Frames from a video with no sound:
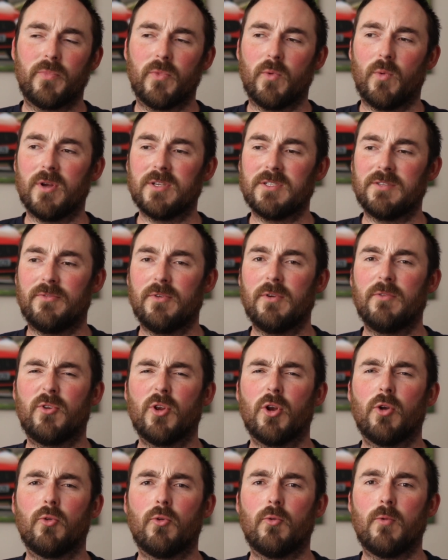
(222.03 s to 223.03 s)
Whereas if you've
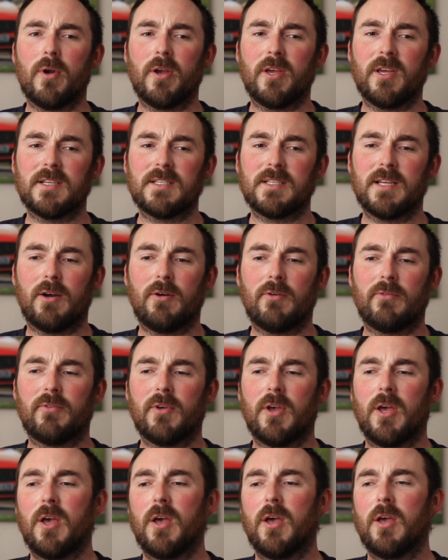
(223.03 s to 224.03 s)
done all the work yourself,
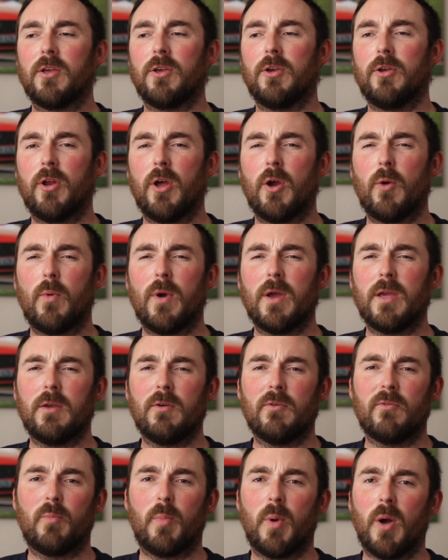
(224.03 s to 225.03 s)
you know where
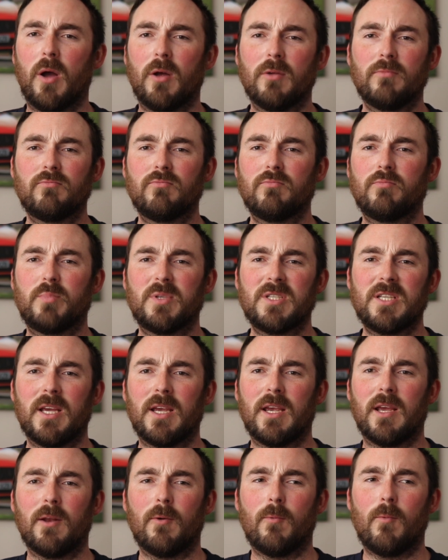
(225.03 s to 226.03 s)
you've put
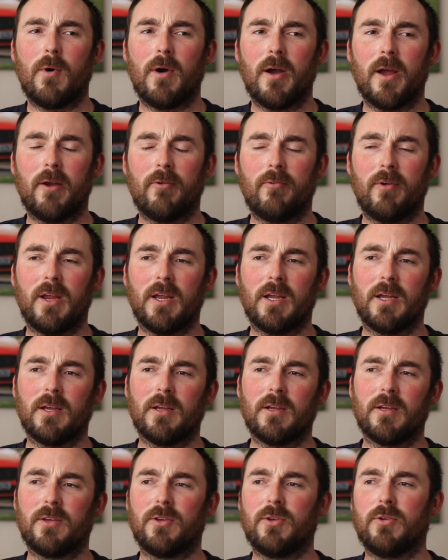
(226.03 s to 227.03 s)
particular
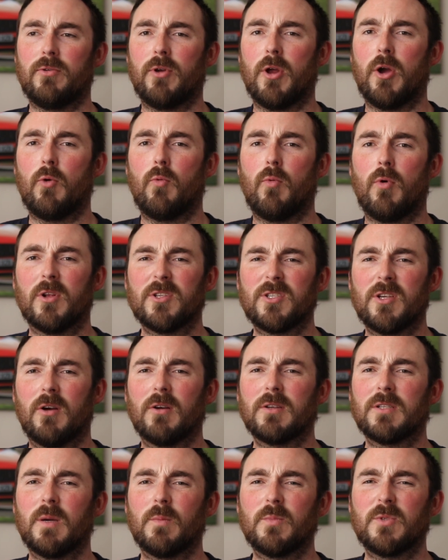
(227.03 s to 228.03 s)
wiring, you know what's
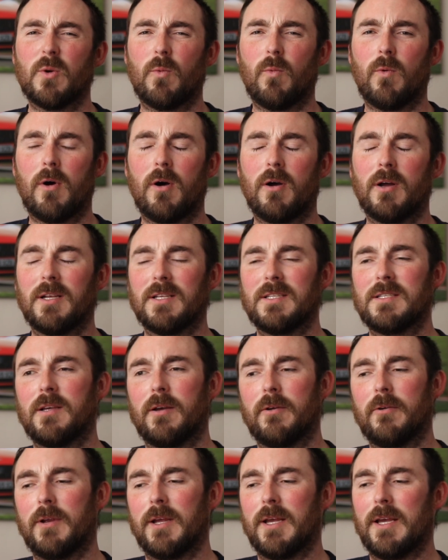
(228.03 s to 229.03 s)
hooked up to what, and
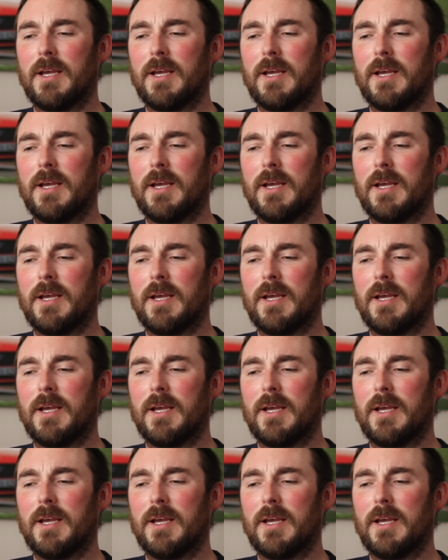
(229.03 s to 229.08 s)
so